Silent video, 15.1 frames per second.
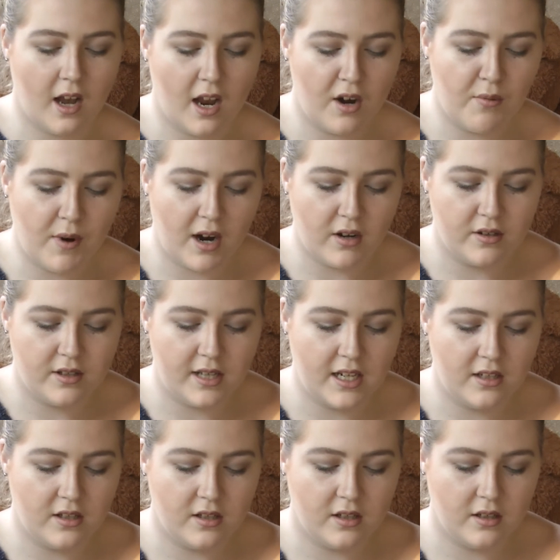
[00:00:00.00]
eyebrow
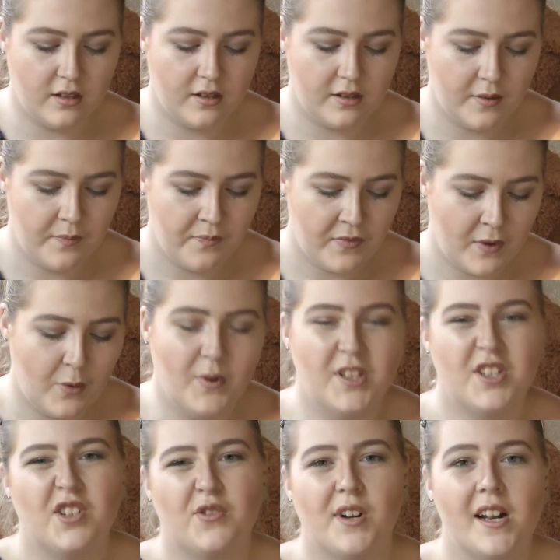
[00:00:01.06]
stencils,
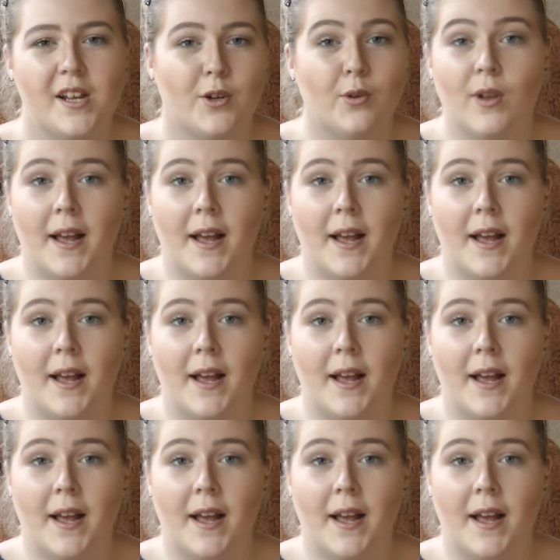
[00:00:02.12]
which is really cool.